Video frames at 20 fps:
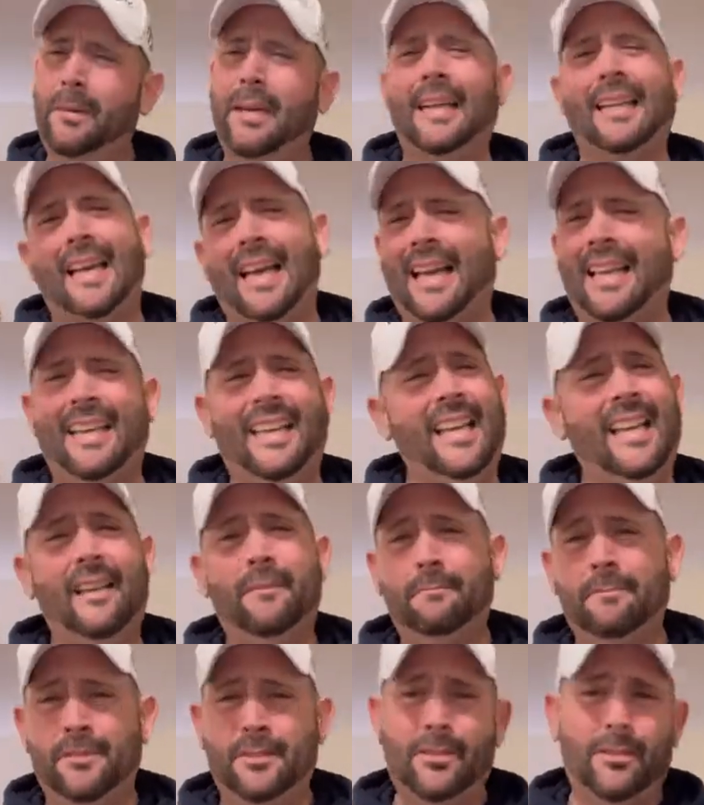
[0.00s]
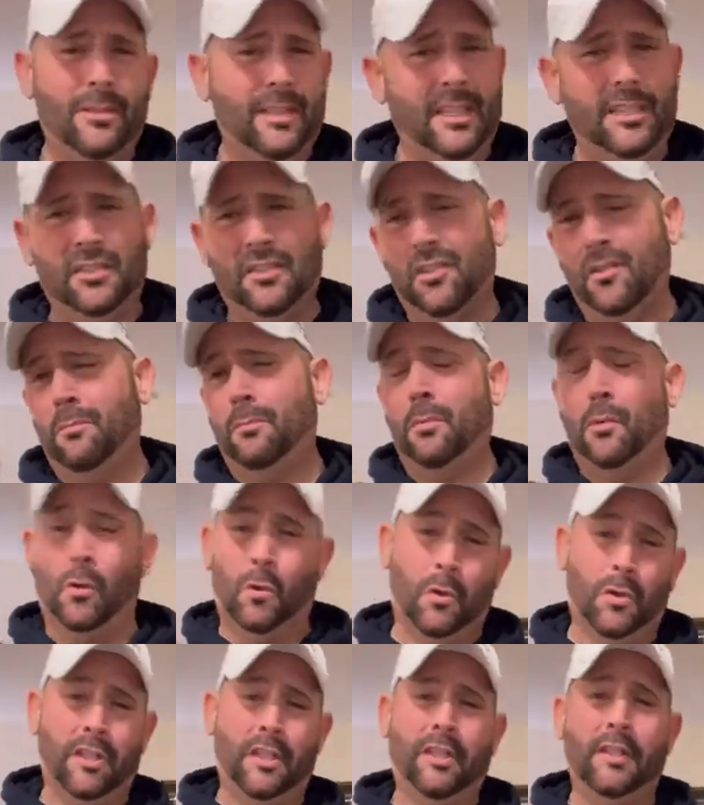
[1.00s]
but I am. So let's
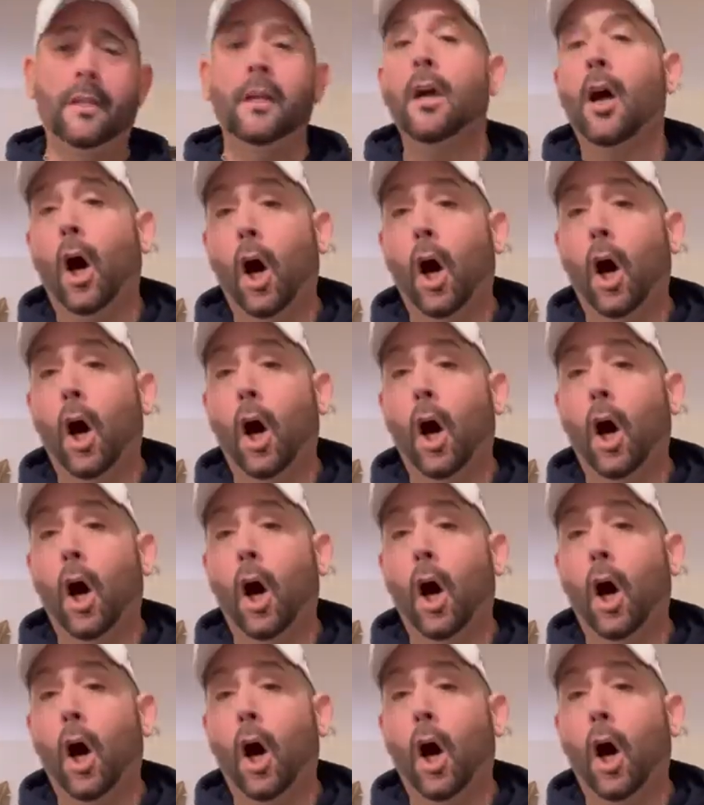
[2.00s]
support it.